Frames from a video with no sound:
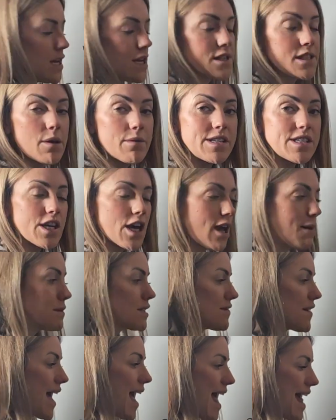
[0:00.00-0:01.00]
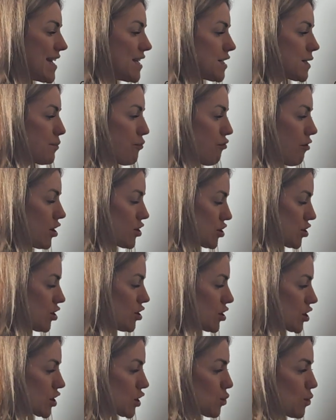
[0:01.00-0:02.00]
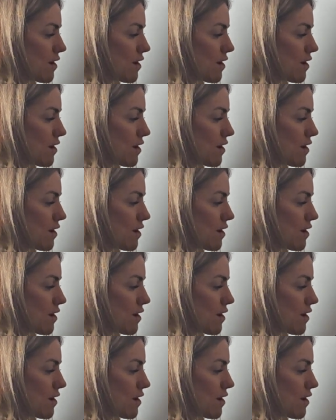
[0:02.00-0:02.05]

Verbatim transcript: So in terms of end products,